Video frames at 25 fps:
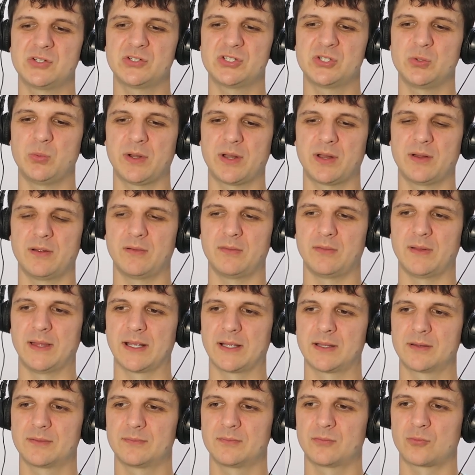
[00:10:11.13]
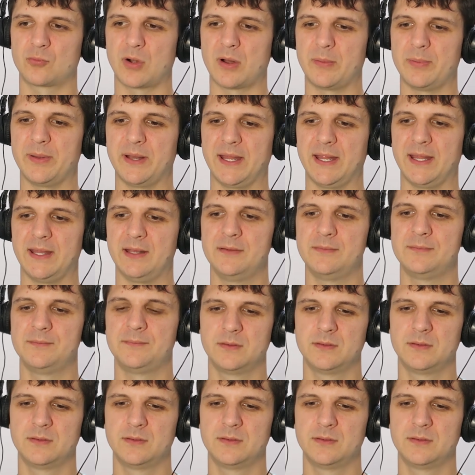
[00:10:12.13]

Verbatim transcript: Does she want to, like, rub it in?